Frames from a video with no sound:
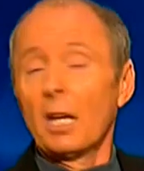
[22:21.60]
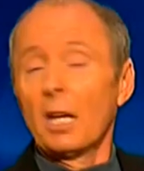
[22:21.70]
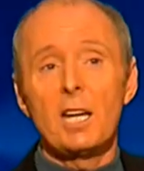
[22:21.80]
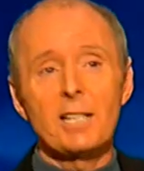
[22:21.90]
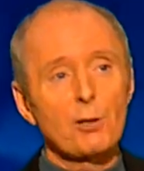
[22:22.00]

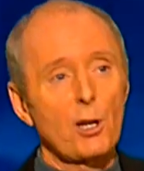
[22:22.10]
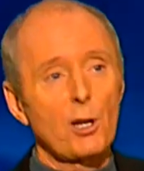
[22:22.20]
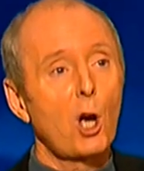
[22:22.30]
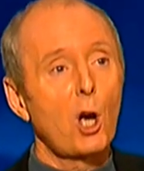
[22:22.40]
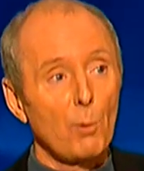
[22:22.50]
He's out on
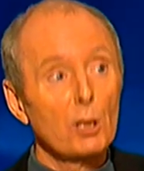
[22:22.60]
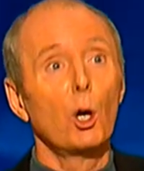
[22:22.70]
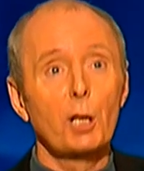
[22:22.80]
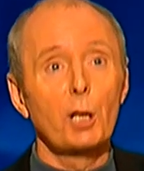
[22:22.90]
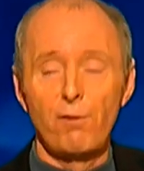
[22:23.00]
the common
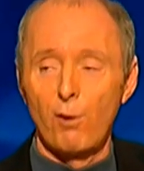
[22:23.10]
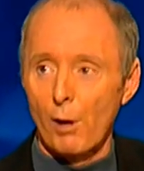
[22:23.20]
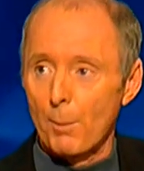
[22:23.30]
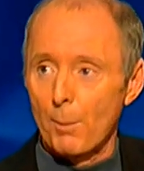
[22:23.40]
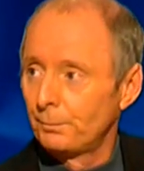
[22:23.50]
looking
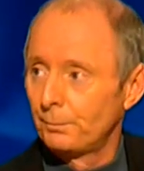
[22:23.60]
for him.